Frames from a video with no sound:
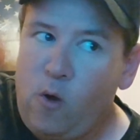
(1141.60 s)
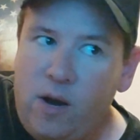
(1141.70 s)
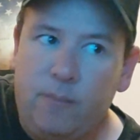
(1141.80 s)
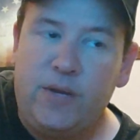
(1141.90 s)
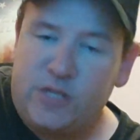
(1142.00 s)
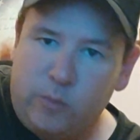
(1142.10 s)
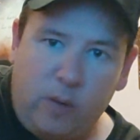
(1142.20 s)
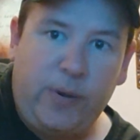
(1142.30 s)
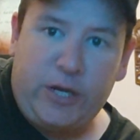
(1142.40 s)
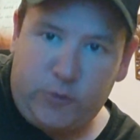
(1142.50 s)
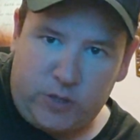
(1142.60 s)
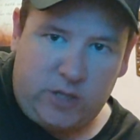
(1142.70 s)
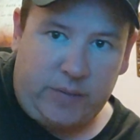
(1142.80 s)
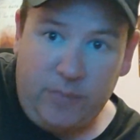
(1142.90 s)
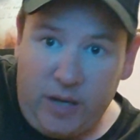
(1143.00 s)
one, meet some more
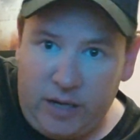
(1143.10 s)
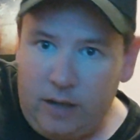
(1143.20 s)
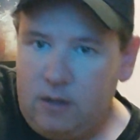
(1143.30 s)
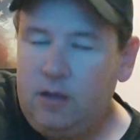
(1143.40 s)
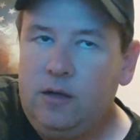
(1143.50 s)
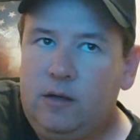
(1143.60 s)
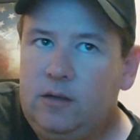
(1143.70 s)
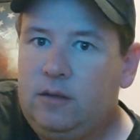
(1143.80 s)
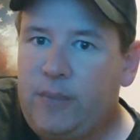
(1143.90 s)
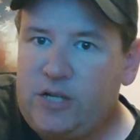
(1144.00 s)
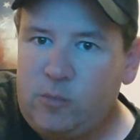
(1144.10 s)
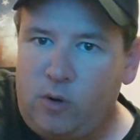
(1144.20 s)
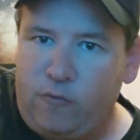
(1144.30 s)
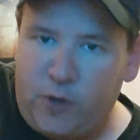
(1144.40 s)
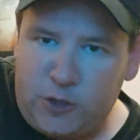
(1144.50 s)
Patriots like me, make some
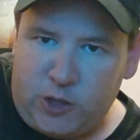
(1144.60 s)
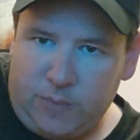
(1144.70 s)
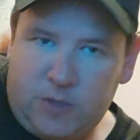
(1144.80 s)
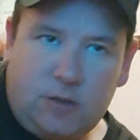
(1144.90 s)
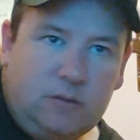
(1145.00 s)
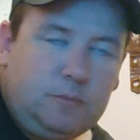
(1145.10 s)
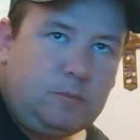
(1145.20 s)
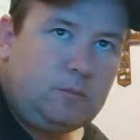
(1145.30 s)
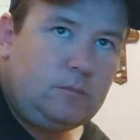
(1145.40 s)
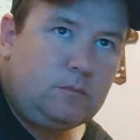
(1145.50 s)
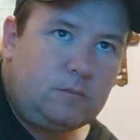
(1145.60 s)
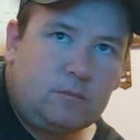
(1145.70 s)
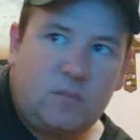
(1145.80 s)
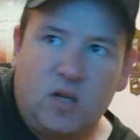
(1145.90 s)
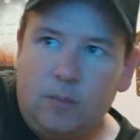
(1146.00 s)
more friendships.
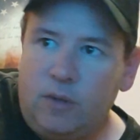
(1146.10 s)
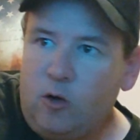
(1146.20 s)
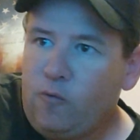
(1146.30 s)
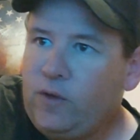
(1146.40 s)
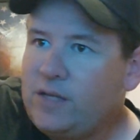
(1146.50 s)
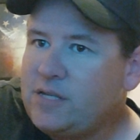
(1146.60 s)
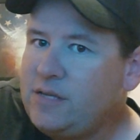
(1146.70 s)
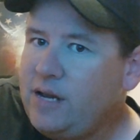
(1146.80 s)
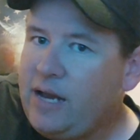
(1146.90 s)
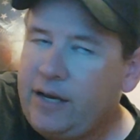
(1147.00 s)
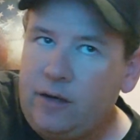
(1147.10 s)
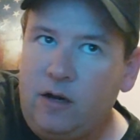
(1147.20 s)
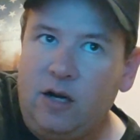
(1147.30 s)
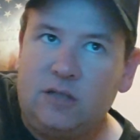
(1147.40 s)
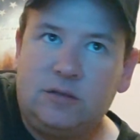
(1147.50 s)
But hopefully, it's a day I
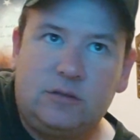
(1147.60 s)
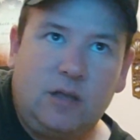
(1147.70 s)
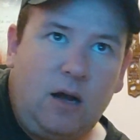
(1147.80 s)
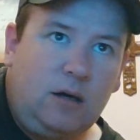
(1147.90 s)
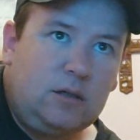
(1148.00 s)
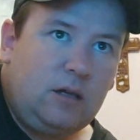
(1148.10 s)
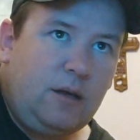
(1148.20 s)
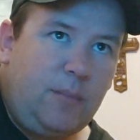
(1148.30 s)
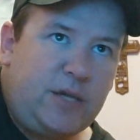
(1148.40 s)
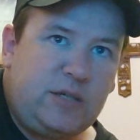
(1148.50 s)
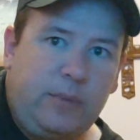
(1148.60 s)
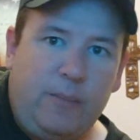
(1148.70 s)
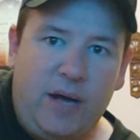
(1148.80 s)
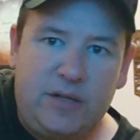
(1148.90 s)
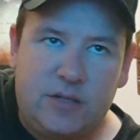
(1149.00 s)
can make some
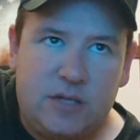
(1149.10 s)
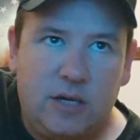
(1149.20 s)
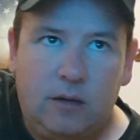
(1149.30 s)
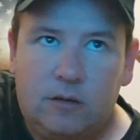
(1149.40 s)
amends,